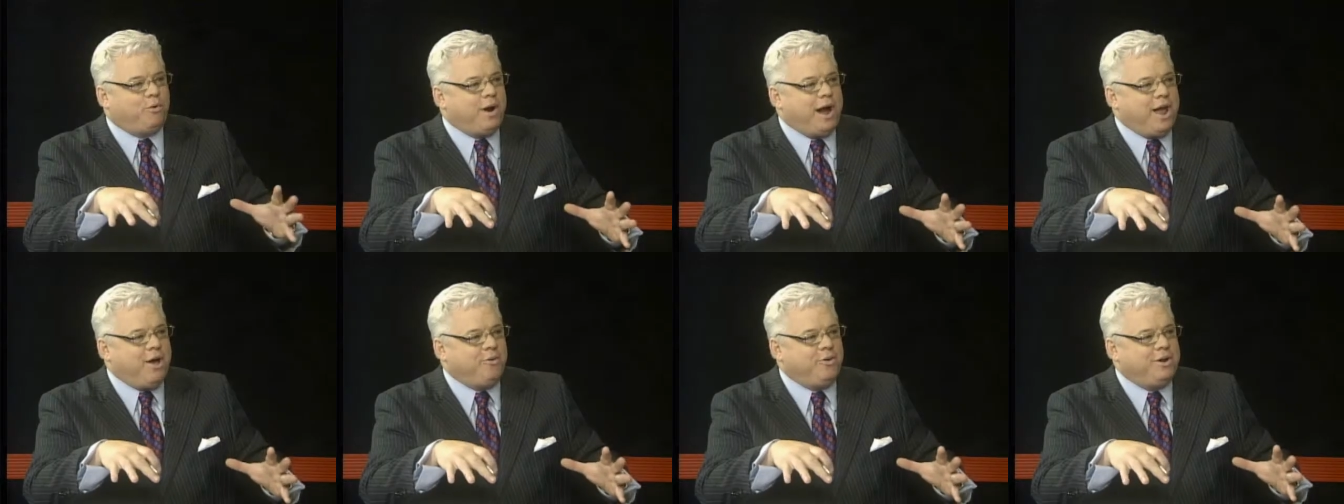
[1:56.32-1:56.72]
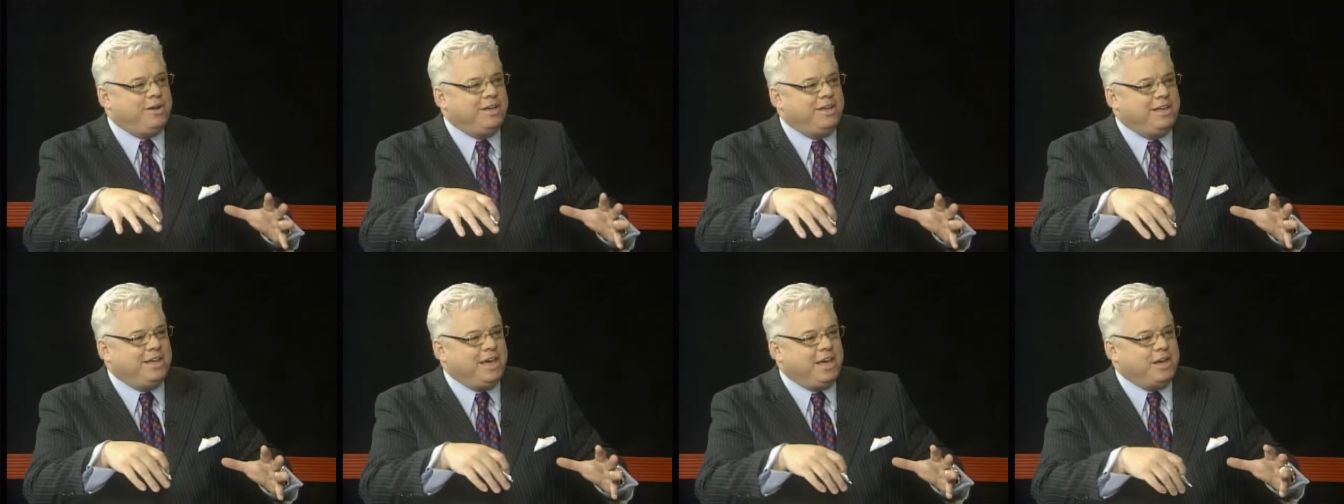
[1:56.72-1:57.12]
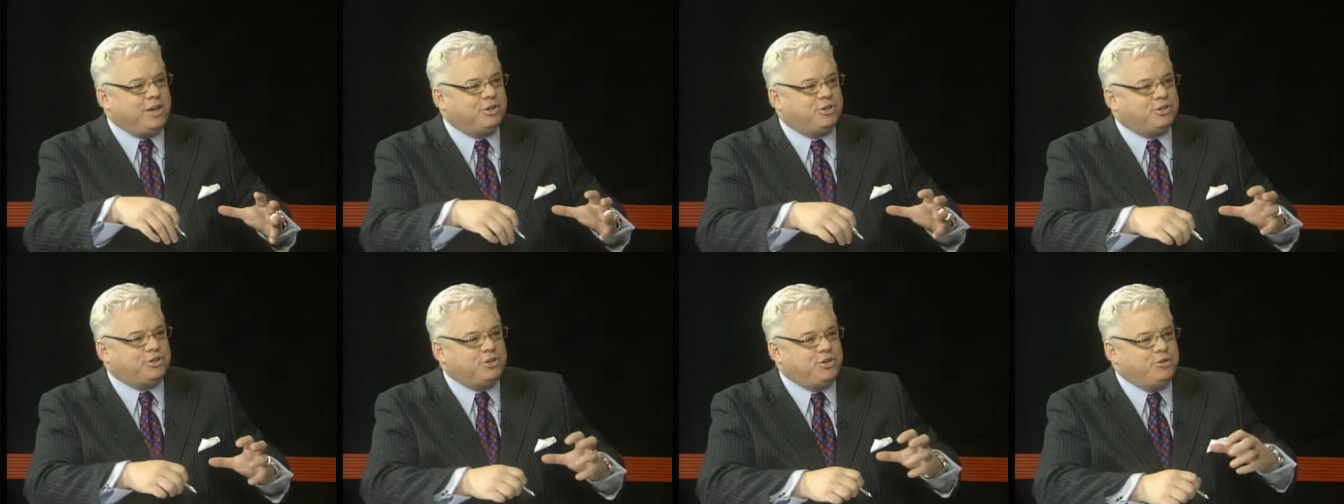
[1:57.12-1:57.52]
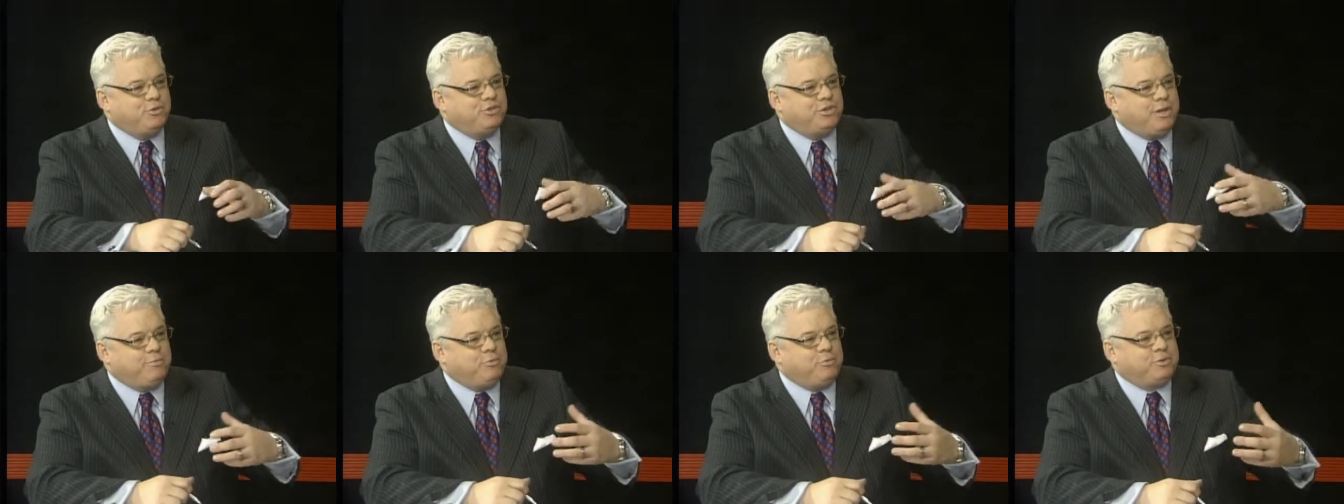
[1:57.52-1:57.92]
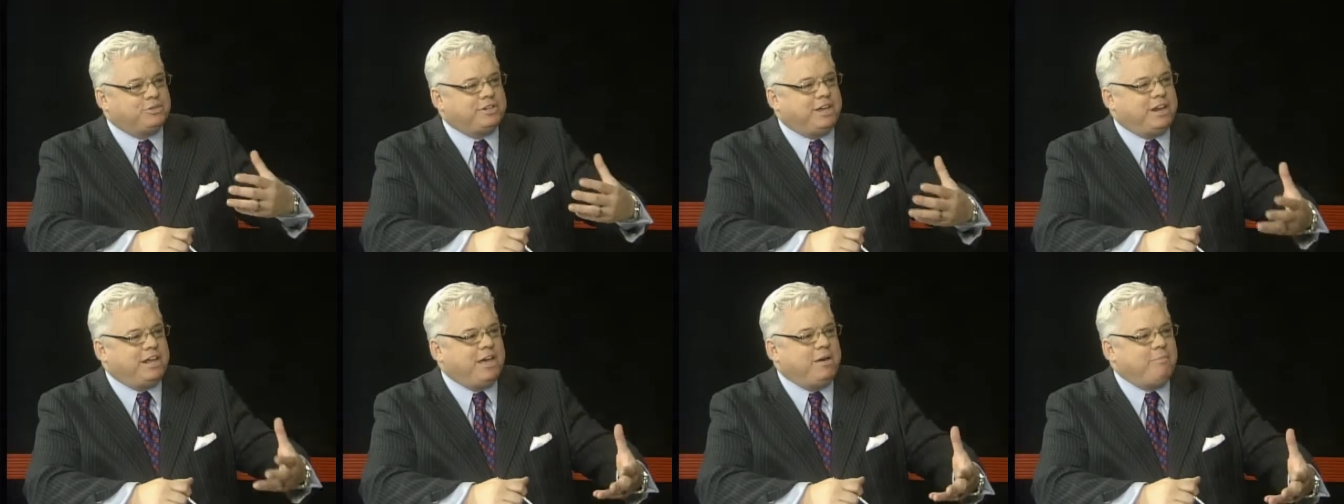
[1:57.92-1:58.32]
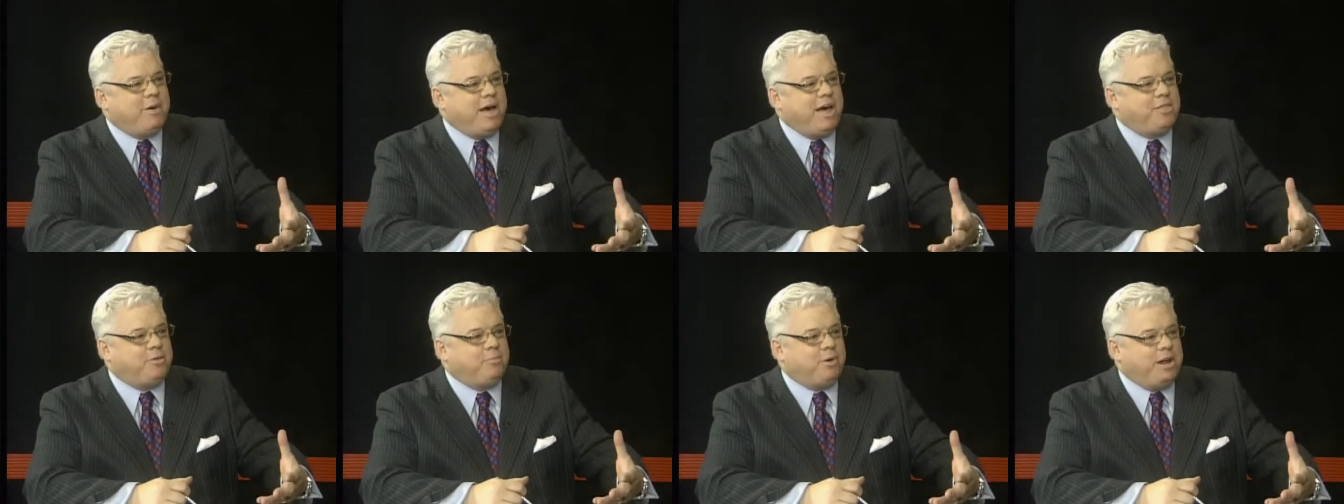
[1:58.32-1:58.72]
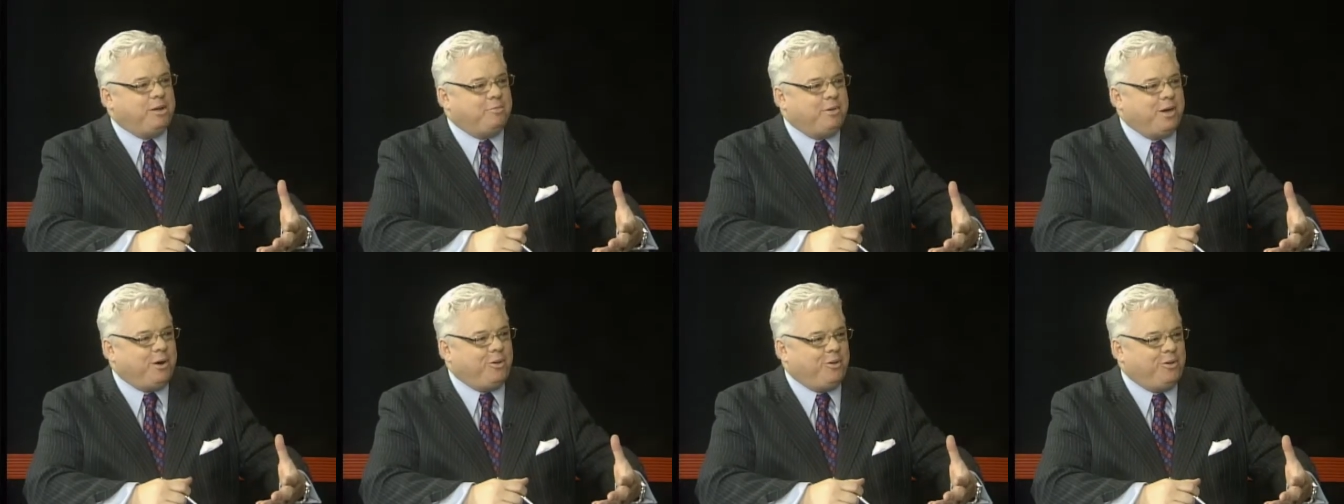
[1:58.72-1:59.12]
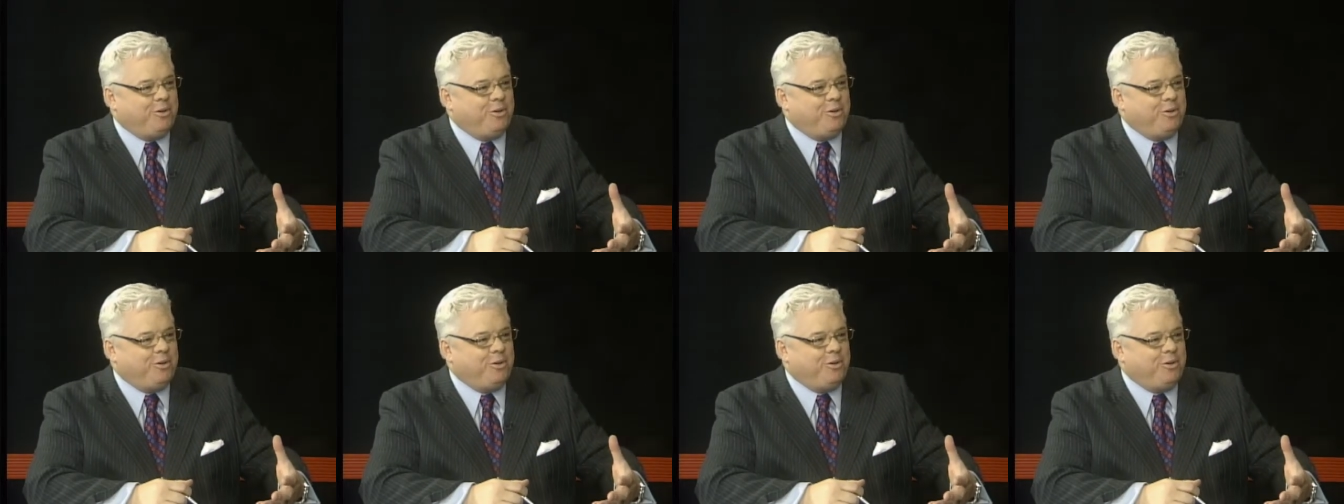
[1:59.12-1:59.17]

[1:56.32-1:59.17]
around and you just knew something was going to get behind the brake pedal?